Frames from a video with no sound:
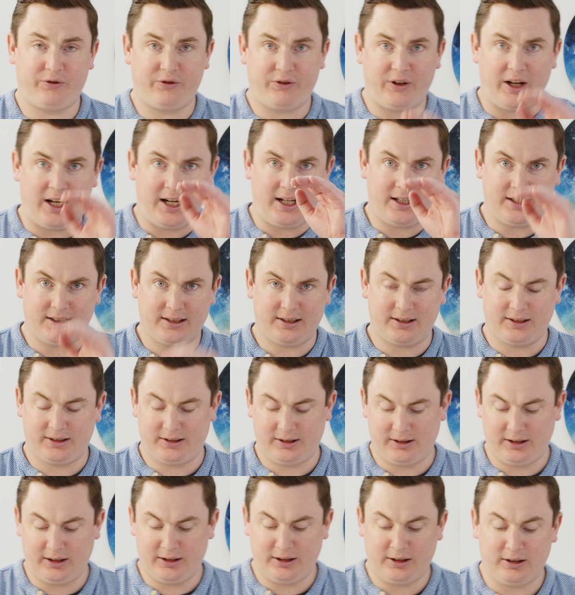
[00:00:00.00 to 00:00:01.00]

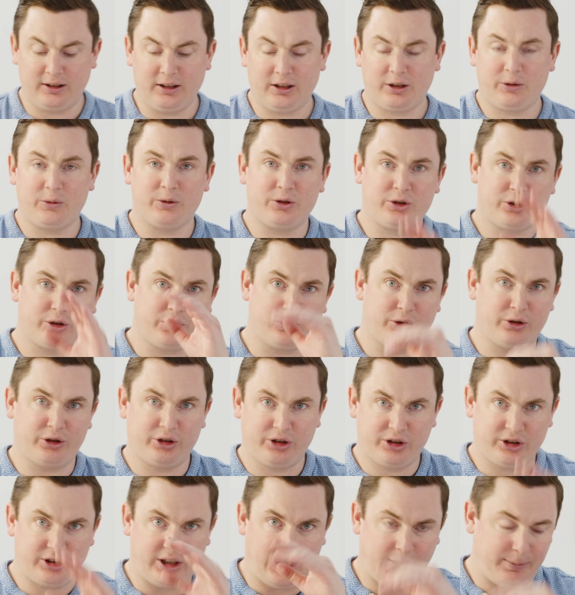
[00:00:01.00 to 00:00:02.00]
fats and the liquids are going to
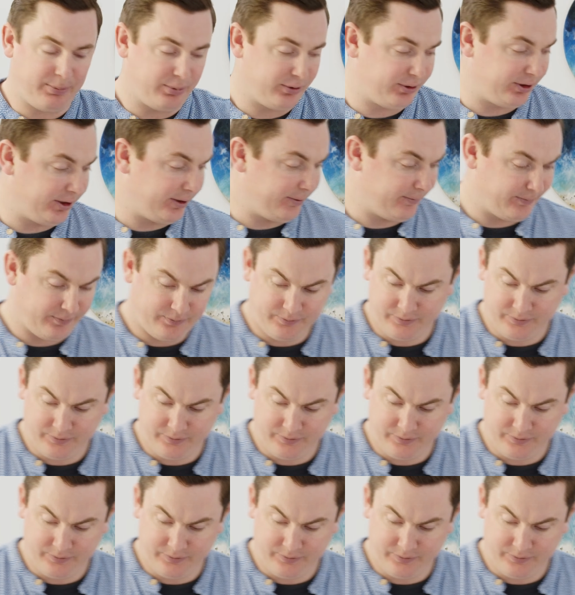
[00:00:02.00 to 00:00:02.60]
separate.